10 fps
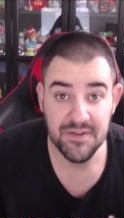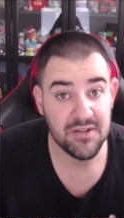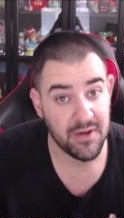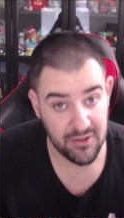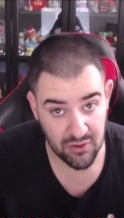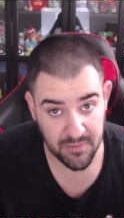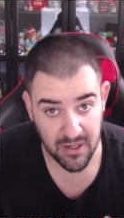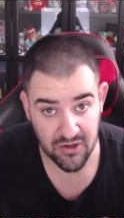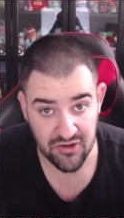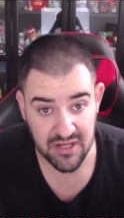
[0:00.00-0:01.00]
So I do
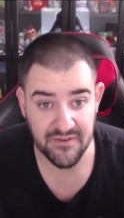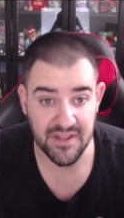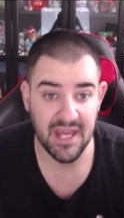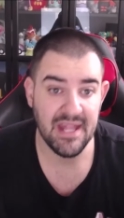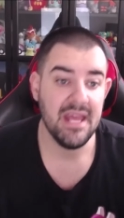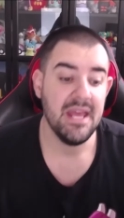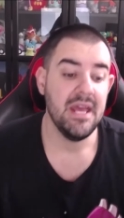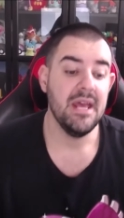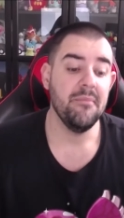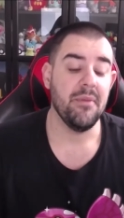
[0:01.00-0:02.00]
apologize for that
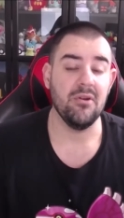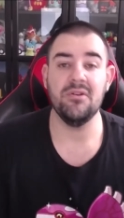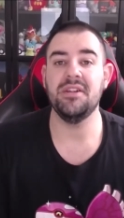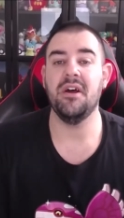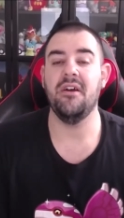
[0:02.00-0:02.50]
but also